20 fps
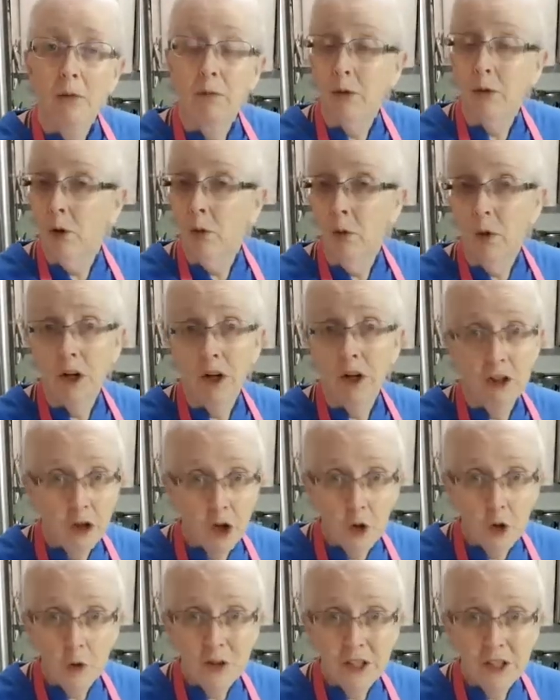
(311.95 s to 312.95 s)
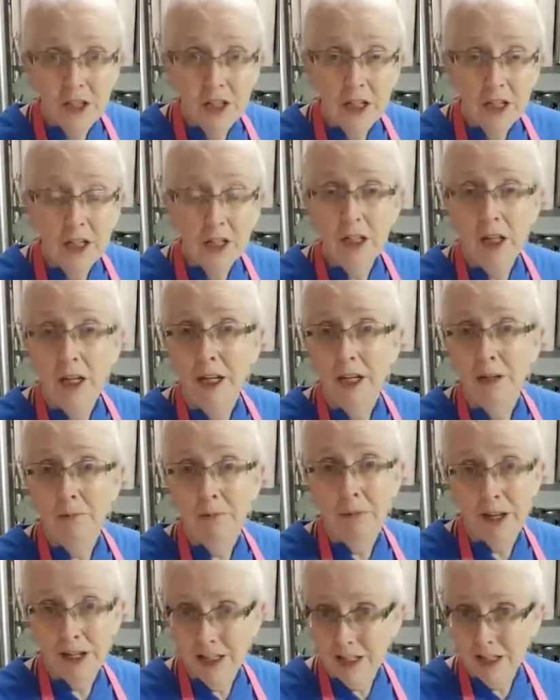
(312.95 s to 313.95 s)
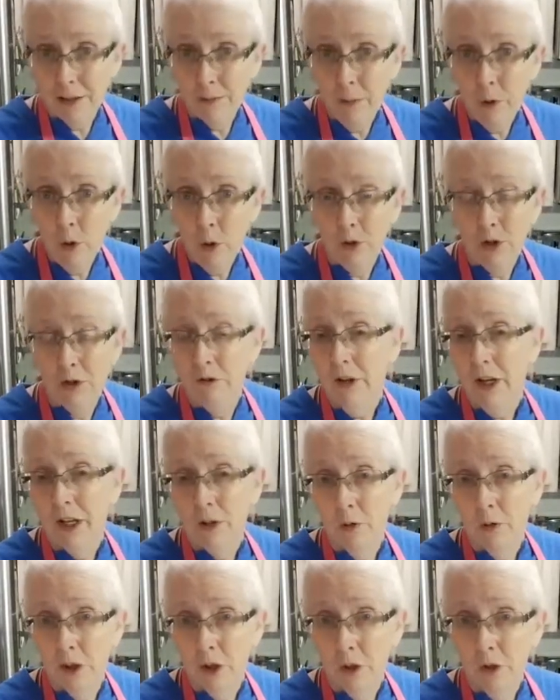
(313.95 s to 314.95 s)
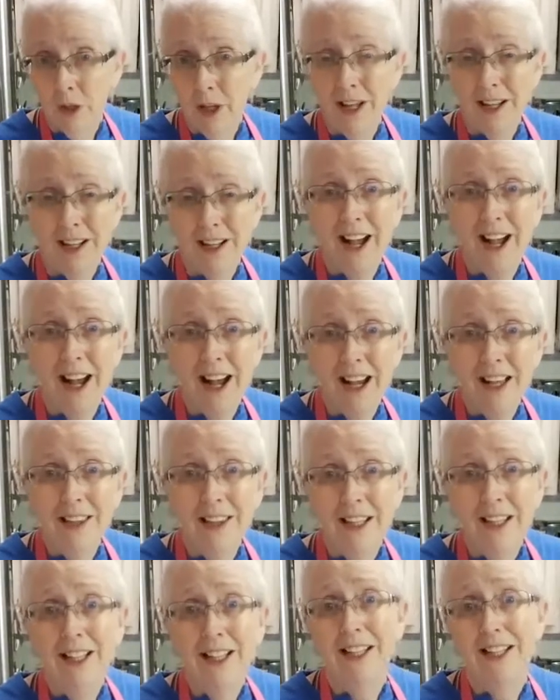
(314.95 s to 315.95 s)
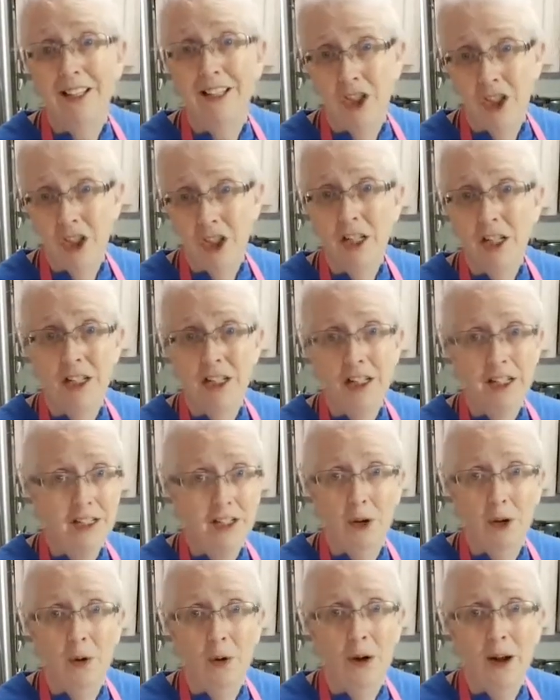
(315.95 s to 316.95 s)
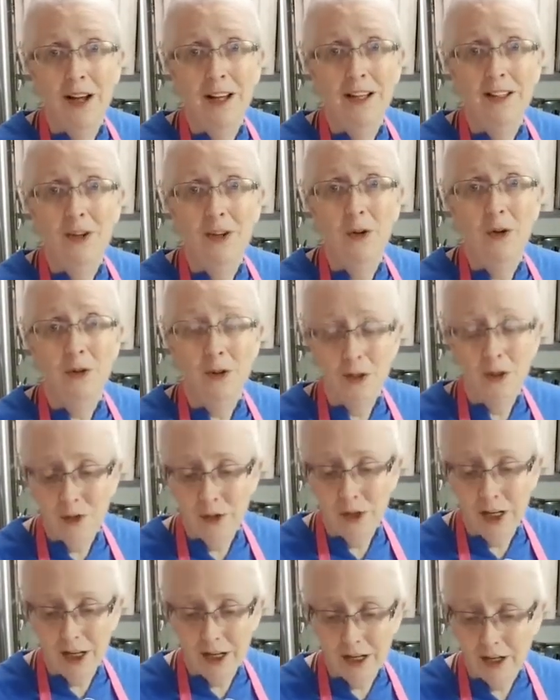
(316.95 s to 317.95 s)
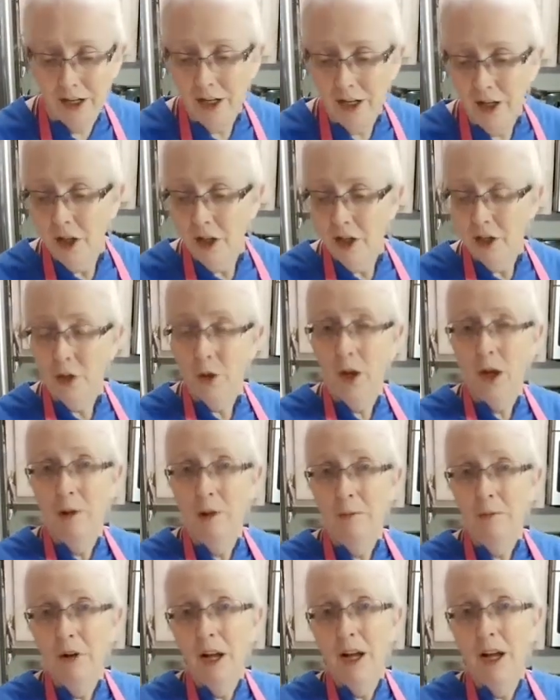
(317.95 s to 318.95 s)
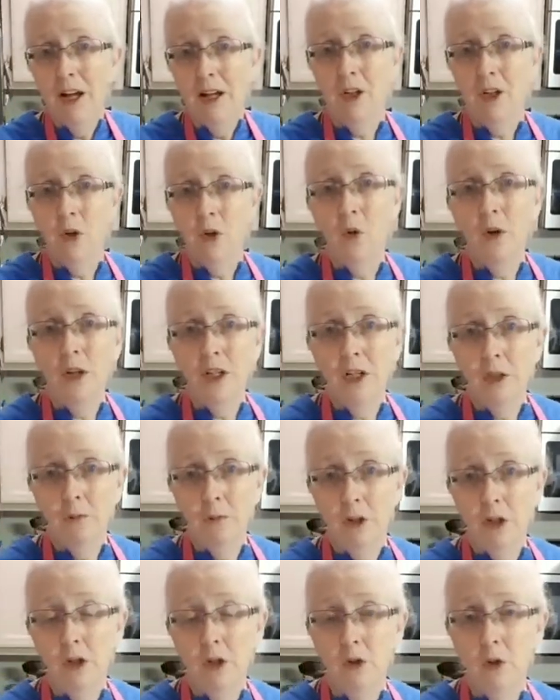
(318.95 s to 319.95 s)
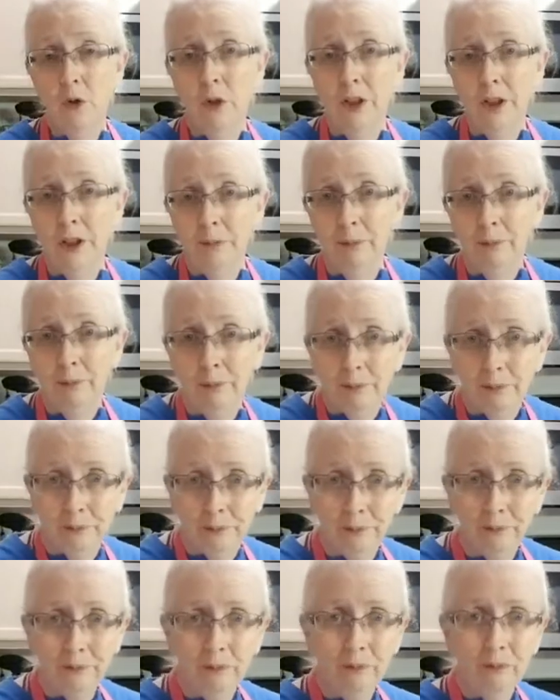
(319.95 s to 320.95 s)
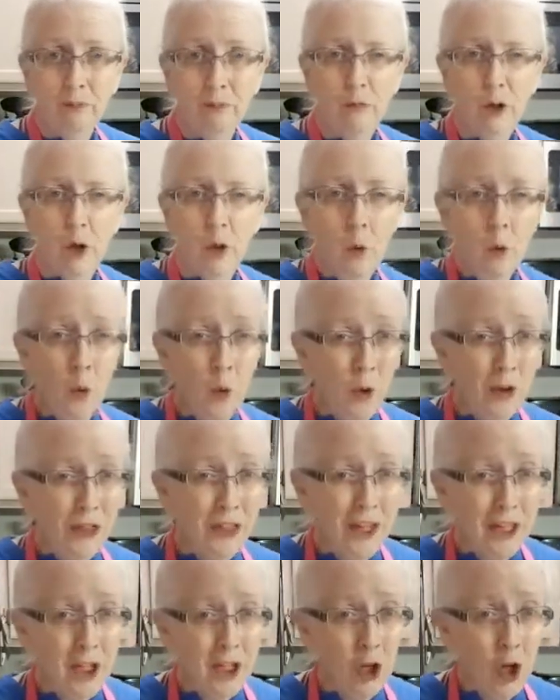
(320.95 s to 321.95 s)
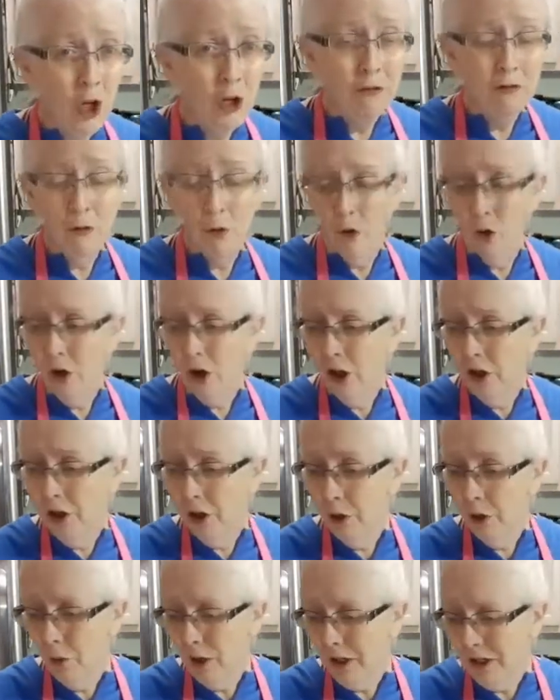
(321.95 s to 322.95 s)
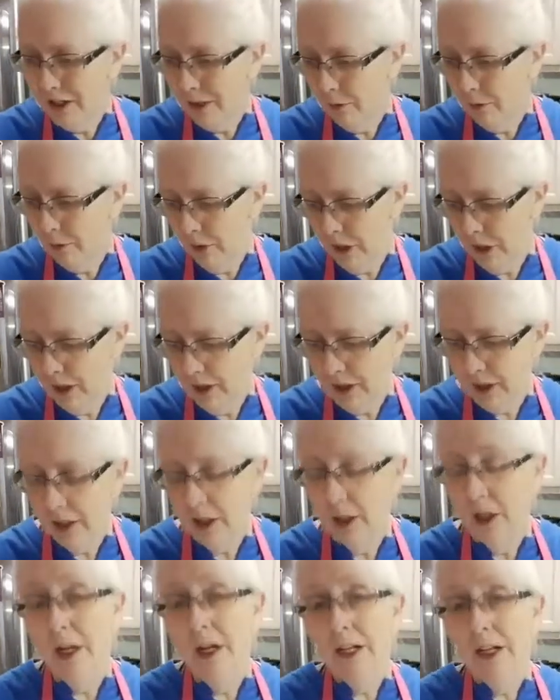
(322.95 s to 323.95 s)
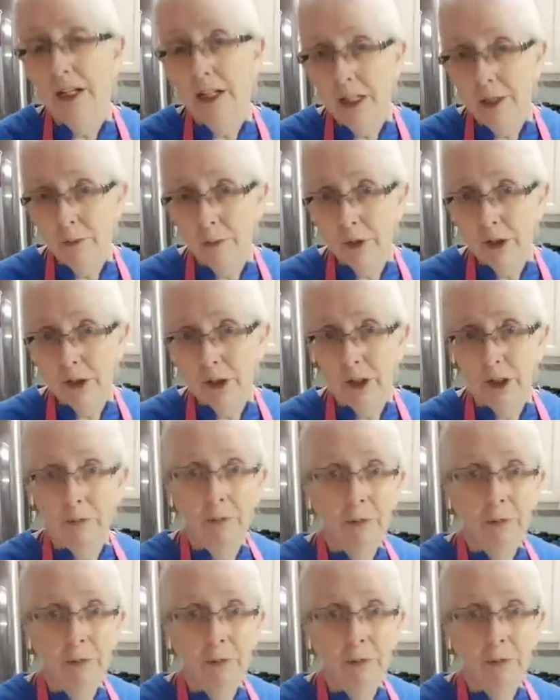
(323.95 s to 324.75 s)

Throw one of those in and make it smooth if that's what you like. I like it chunky, so I don't do that. So I'm not going to be doing what they call for on the recipes typically.